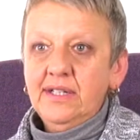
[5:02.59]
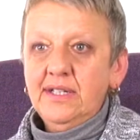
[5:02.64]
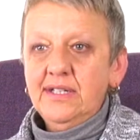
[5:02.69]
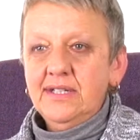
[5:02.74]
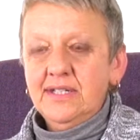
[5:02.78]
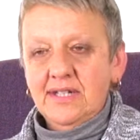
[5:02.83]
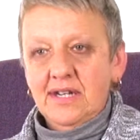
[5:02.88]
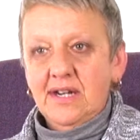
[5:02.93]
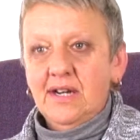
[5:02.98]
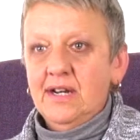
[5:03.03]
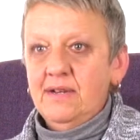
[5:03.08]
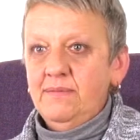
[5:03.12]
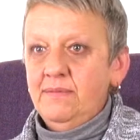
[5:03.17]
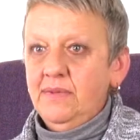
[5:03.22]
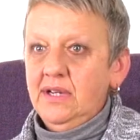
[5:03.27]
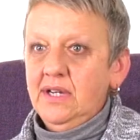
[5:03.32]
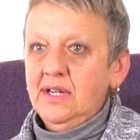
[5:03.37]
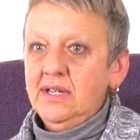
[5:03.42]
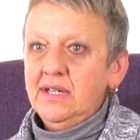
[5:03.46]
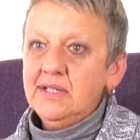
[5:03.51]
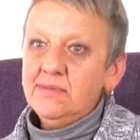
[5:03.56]
It's time
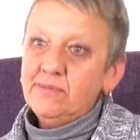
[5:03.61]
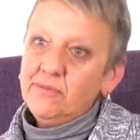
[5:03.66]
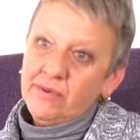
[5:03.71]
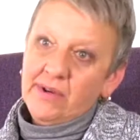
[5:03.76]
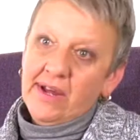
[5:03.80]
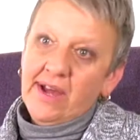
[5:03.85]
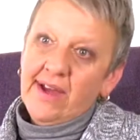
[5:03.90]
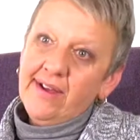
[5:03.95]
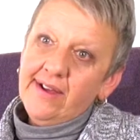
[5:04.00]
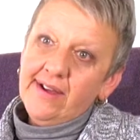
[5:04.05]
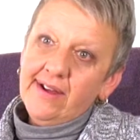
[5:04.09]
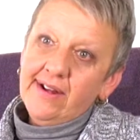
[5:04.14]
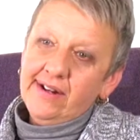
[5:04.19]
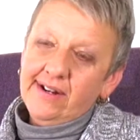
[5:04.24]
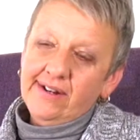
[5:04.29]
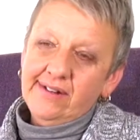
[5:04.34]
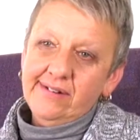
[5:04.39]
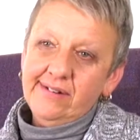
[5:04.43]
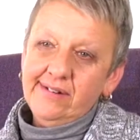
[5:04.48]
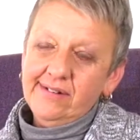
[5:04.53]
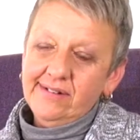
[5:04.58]
and it's money,
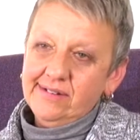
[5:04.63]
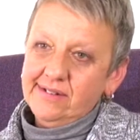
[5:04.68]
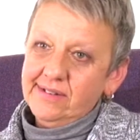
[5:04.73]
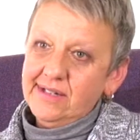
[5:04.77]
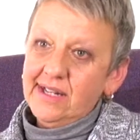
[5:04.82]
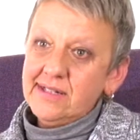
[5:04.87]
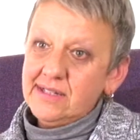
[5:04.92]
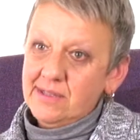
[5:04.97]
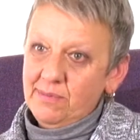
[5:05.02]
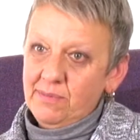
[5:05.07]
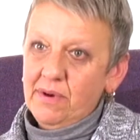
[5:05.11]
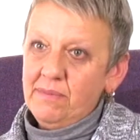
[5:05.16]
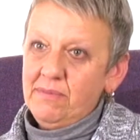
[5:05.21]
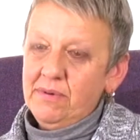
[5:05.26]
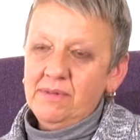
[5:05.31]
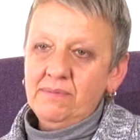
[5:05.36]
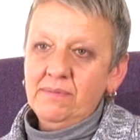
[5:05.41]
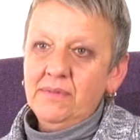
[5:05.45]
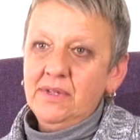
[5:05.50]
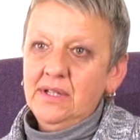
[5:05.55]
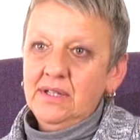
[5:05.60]
and that's the
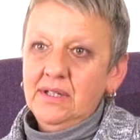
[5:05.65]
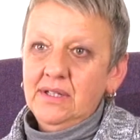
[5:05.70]
problem.